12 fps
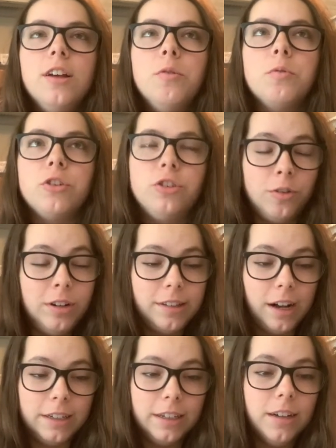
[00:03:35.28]
We're so
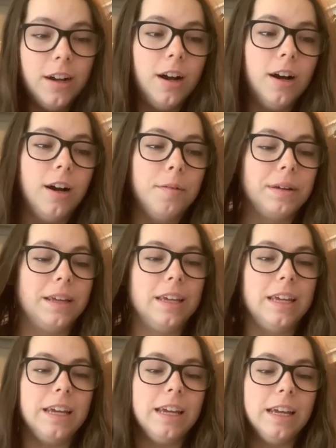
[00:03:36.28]
excited.
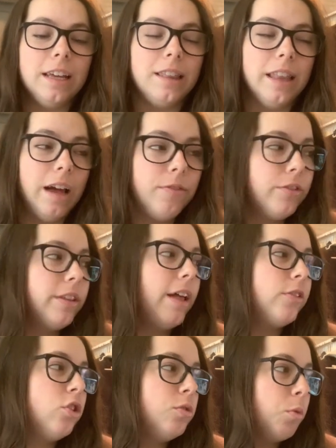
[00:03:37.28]
He left for
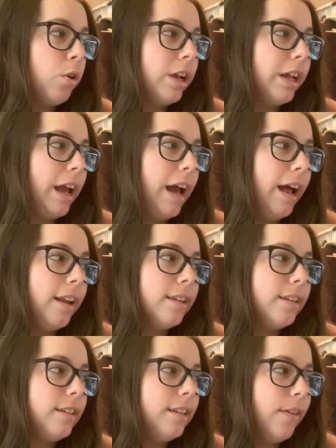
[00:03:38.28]
that this morning at
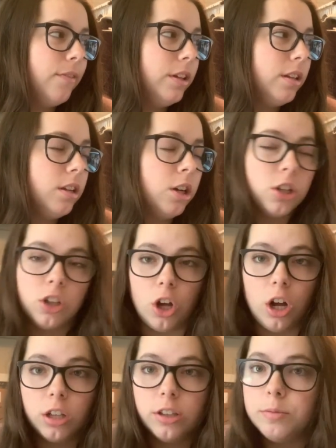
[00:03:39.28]
7
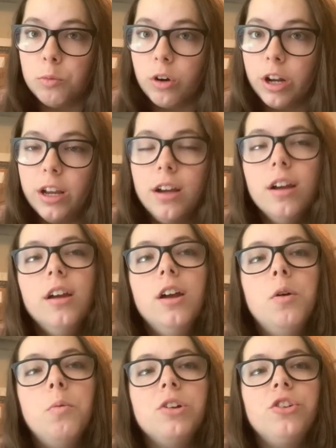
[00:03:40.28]
o'clock this morning,
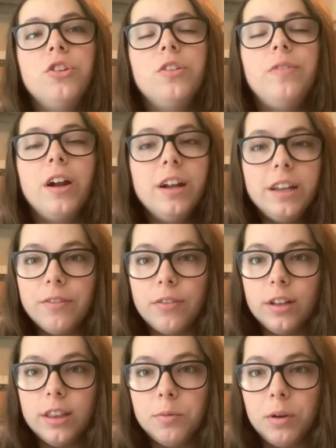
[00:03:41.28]
which is very
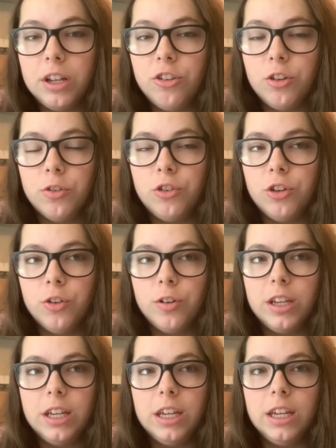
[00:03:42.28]
different than what he's used to.
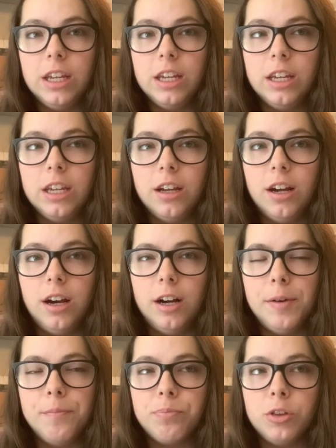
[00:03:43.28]
He
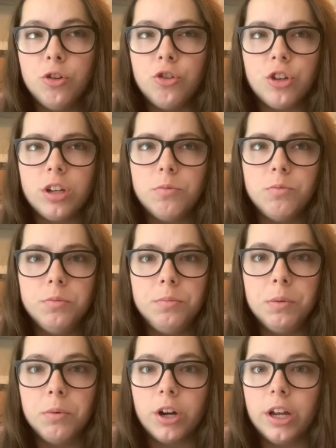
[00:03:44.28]
usually would
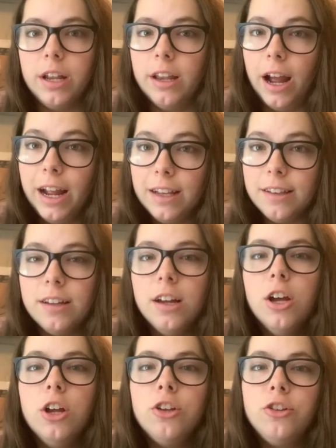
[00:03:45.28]
be working nights.
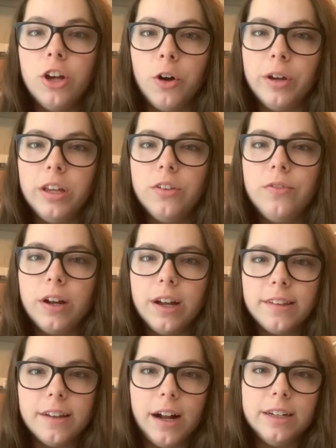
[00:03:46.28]
So he's very
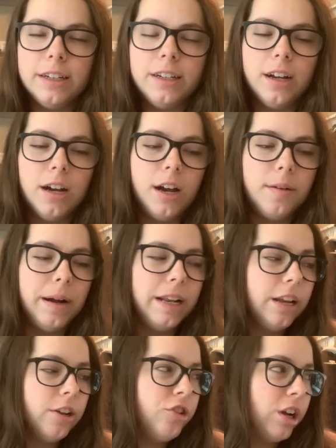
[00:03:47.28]
excited. I
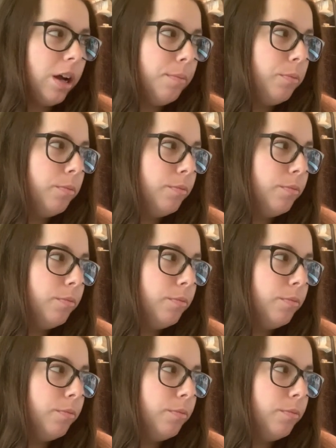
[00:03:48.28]
need to check up